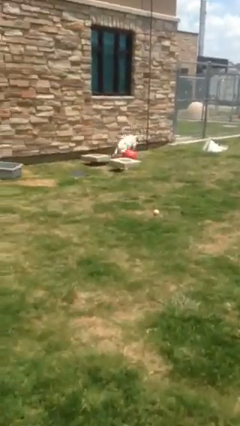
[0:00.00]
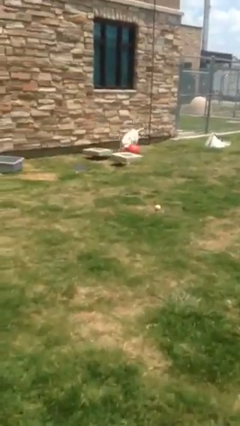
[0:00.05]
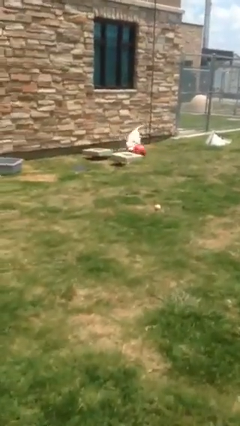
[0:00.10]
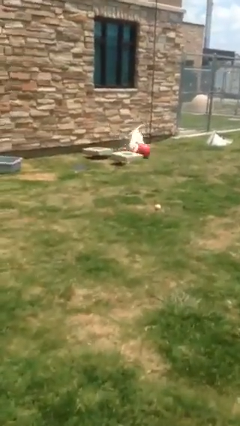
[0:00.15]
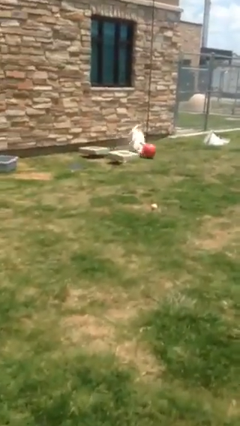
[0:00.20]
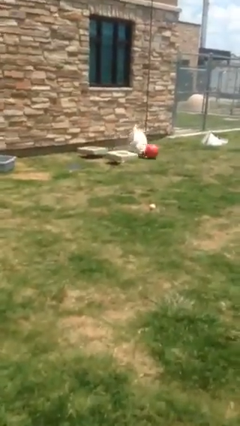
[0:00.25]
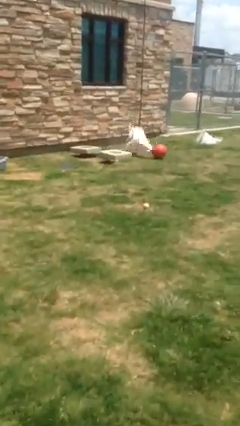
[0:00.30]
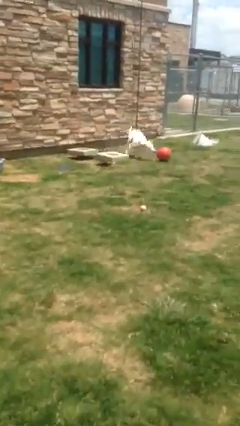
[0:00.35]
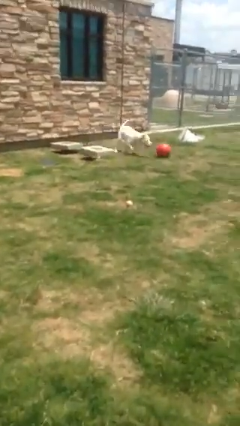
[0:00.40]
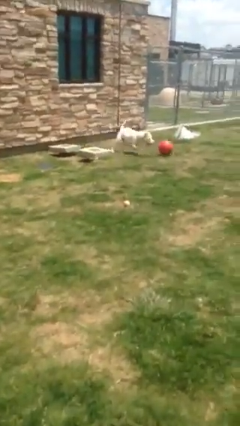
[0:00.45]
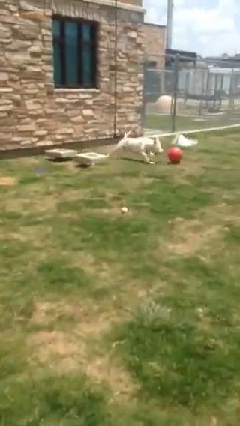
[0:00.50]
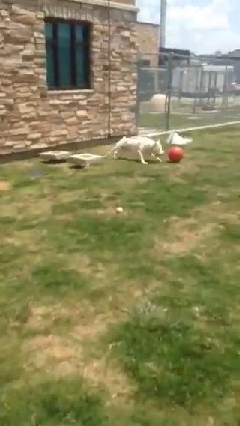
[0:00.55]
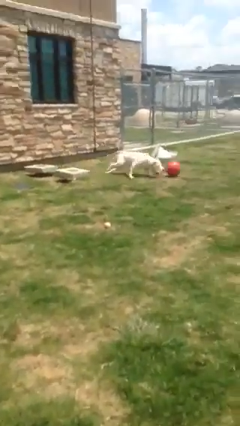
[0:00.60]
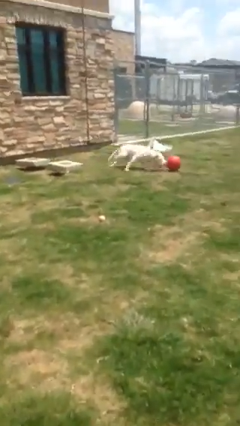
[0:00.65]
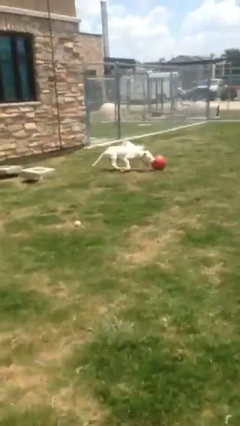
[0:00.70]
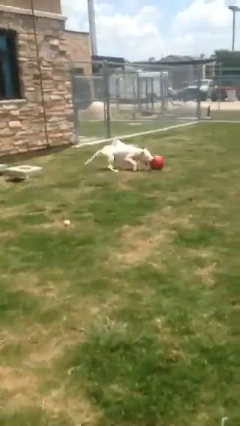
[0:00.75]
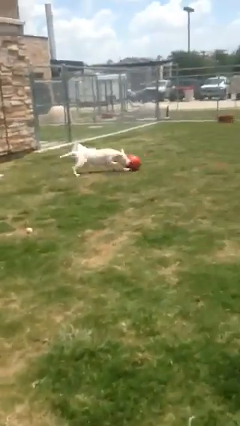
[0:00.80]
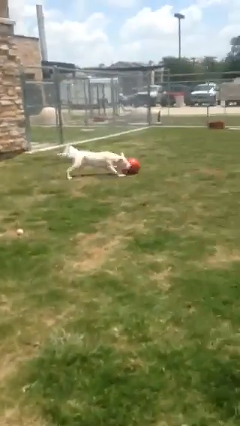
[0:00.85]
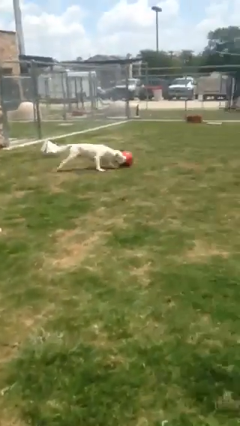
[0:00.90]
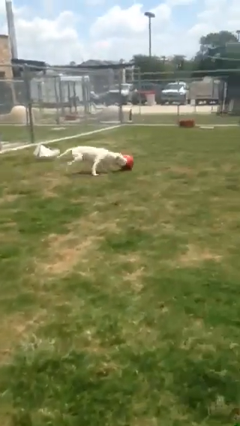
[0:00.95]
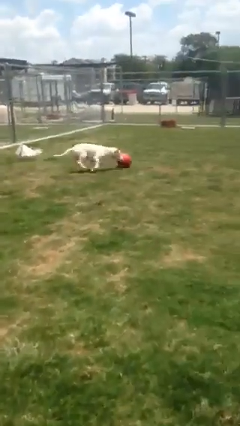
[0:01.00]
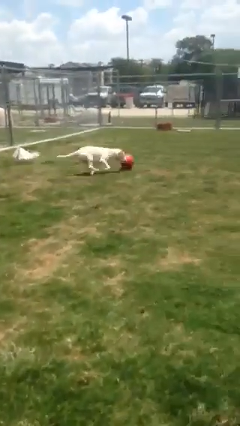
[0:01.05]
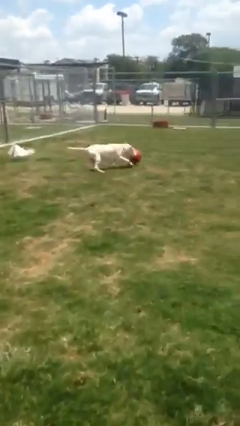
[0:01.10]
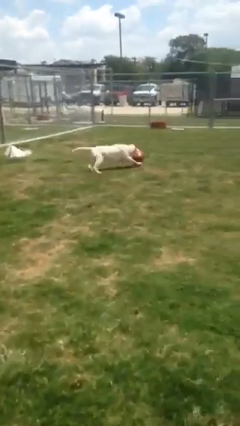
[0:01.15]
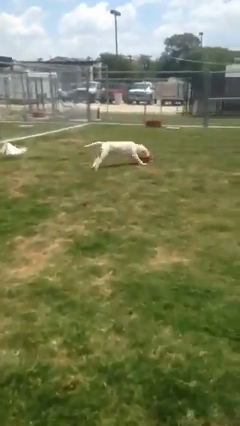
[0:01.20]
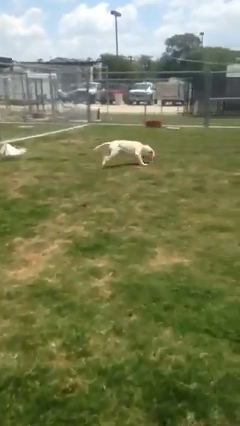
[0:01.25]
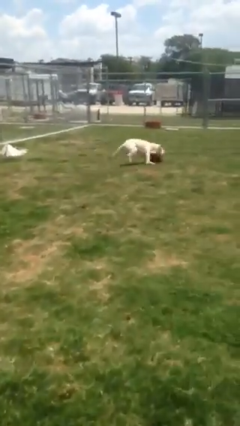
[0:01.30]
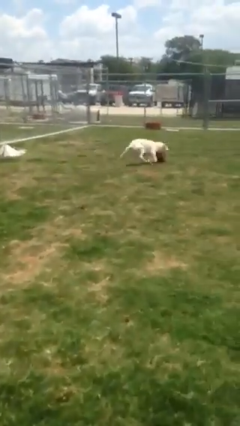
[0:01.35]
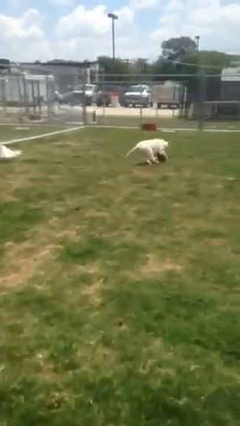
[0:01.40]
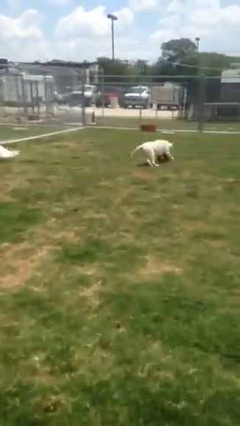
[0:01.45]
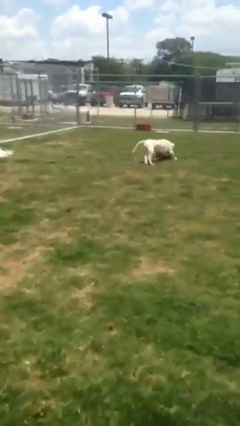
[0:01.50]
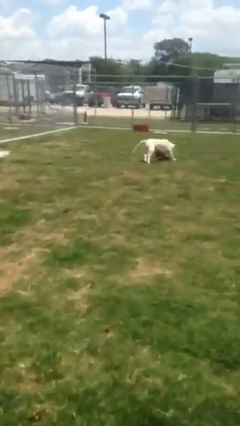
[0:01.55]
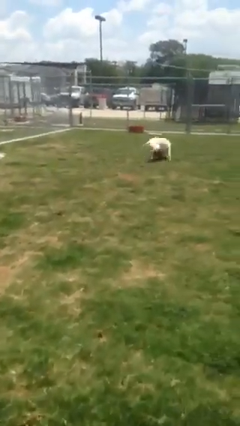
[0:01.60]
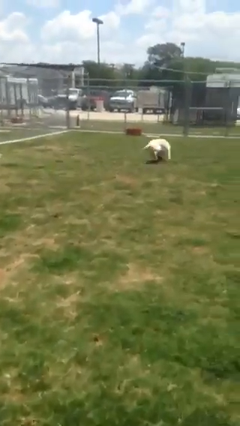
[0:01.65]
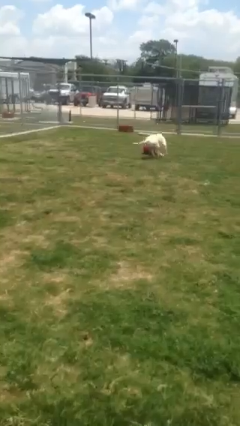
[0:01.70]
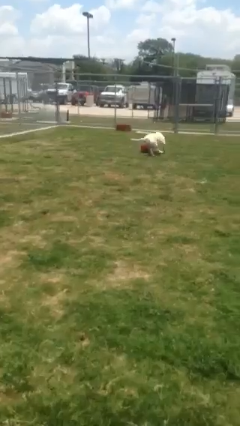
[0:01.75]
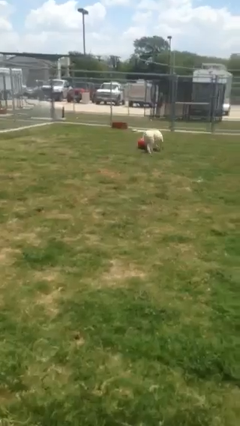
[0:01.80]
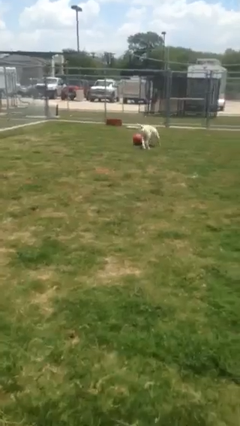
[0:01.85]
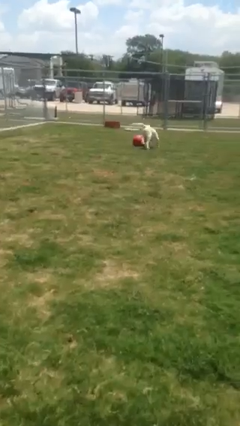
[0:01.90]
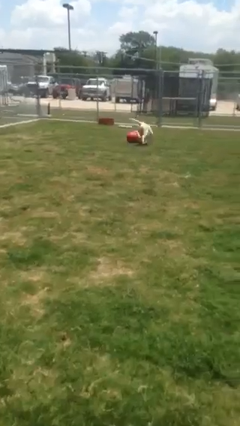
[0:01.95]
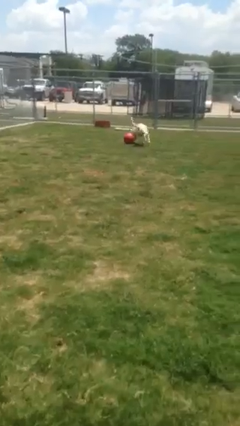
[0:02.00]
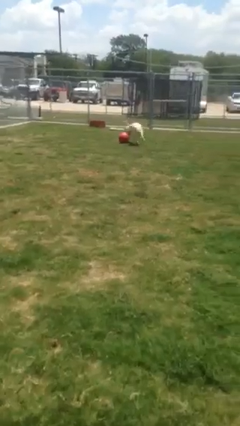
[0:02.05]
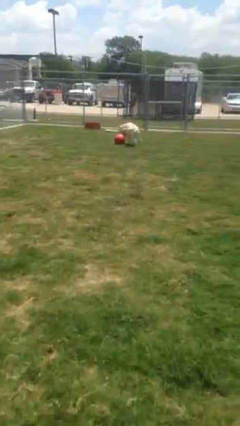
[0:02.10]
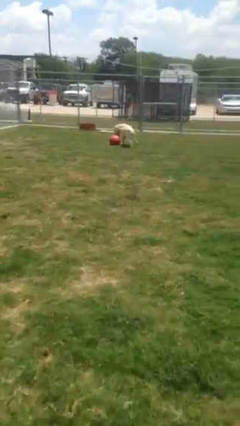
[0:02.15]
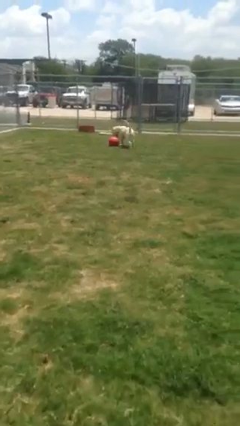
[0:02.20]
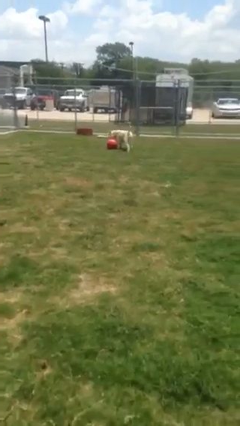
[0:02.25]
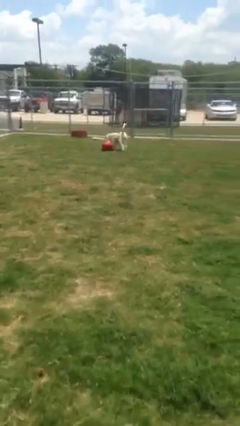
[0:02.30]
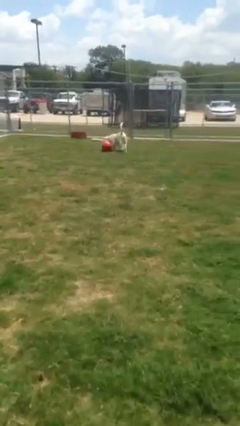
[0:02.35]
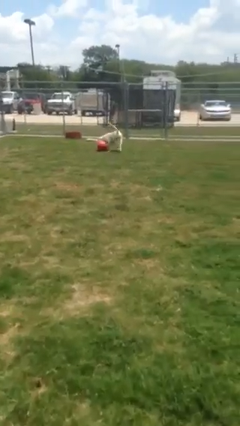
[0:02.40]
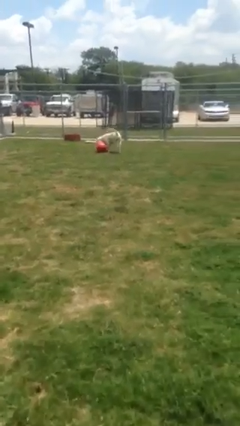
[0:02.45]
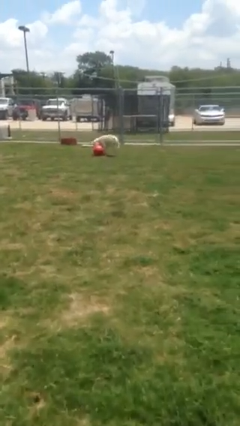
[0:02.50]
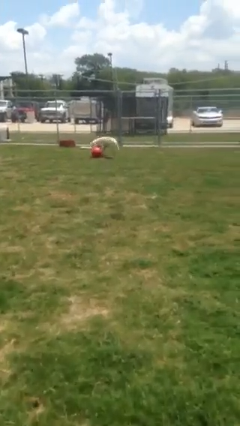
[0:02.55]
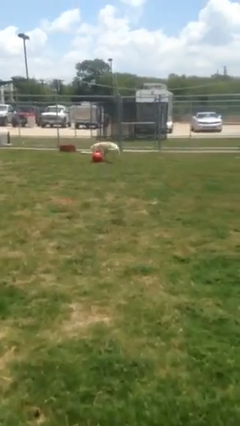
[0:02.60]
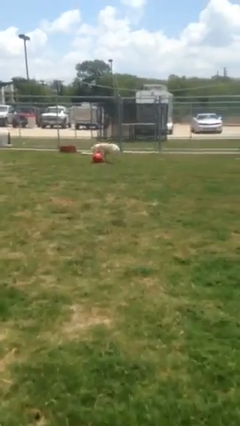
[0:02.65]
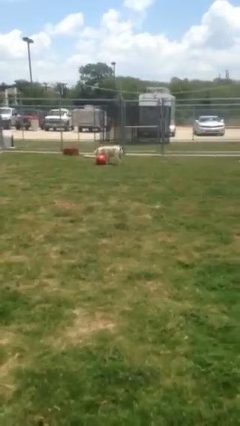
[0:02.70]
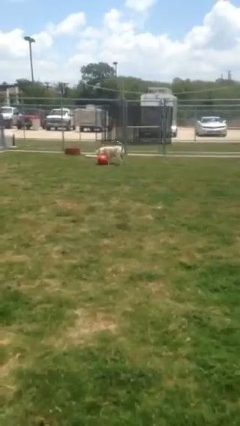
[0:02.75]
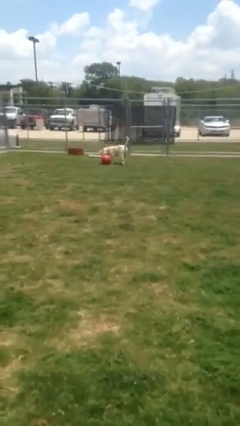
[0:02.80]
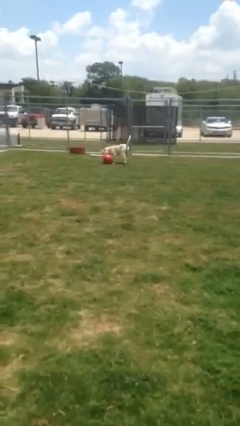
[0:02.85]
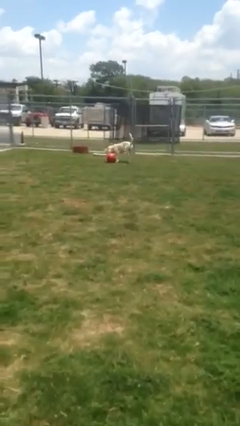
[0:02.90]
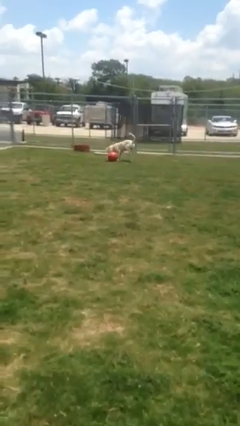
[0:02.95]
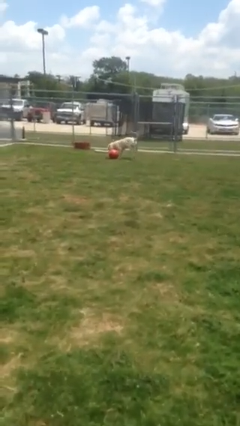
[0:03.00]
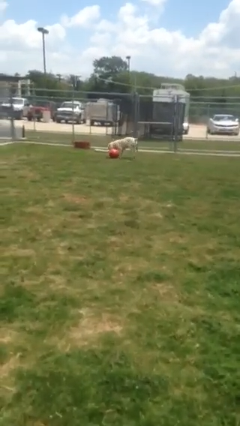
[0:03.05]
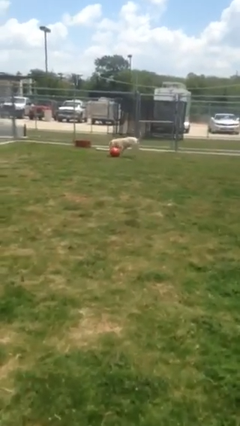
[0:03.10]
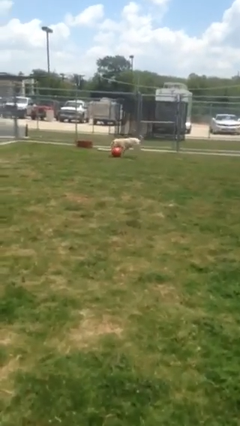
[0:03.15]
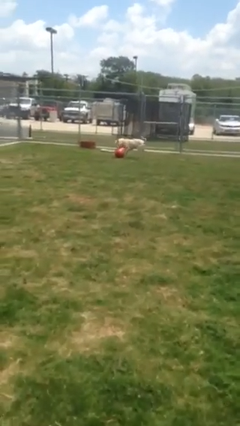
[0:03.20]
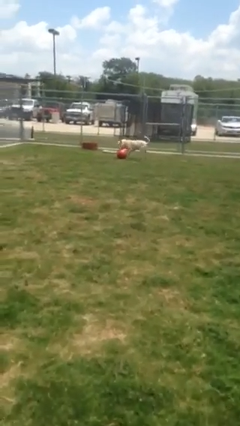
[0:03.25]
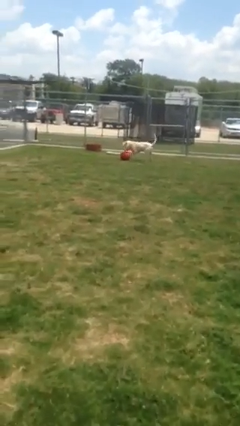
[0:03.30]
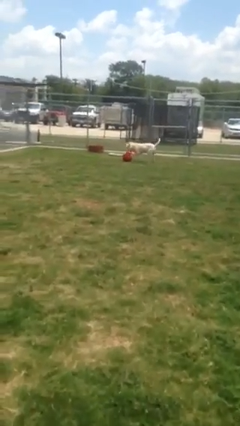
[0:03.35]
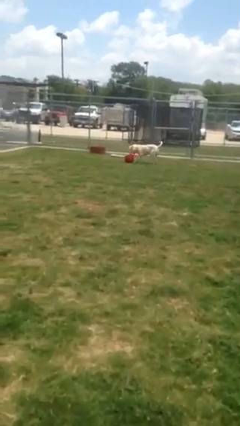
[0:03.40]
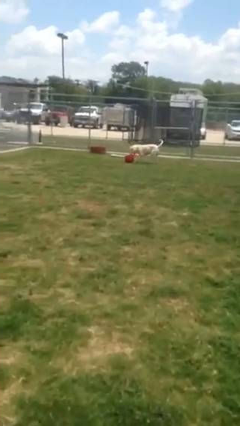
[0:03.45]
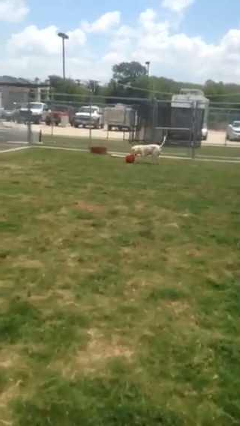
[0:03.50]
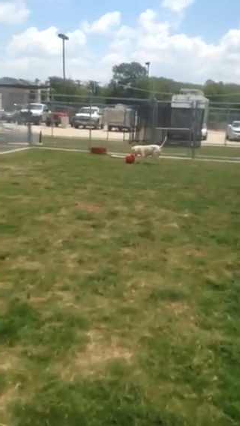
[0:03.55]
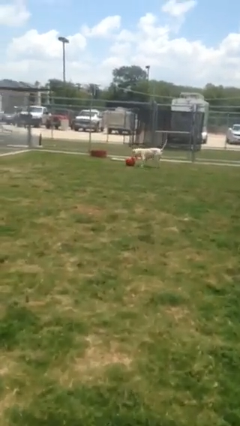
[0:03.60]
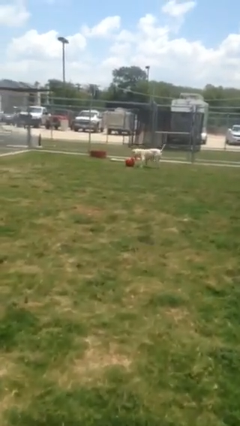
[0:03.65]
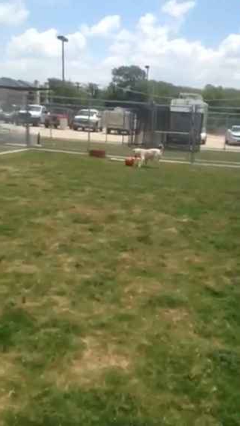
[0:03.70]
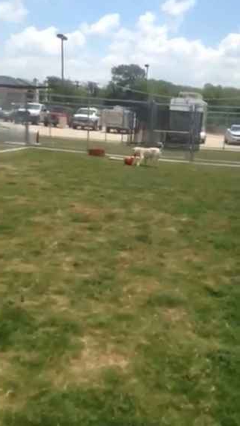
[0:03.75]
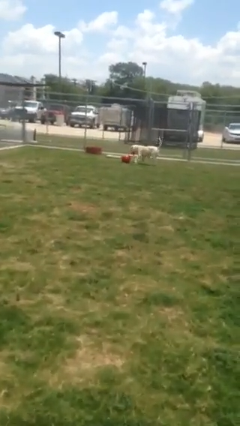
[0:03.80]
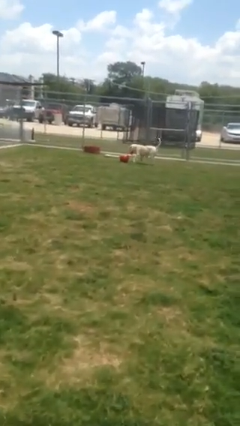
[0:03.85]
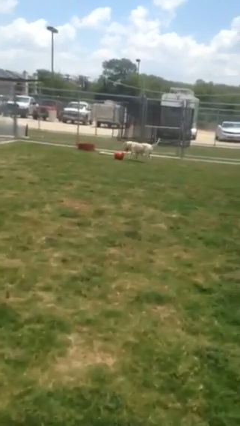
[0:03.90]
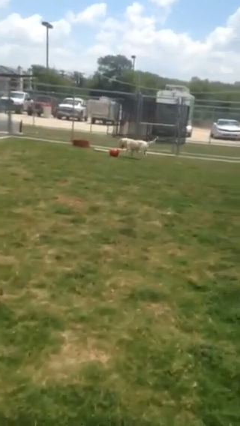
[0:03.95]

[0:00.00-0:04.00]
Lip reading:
Nobody's mouth can be seen.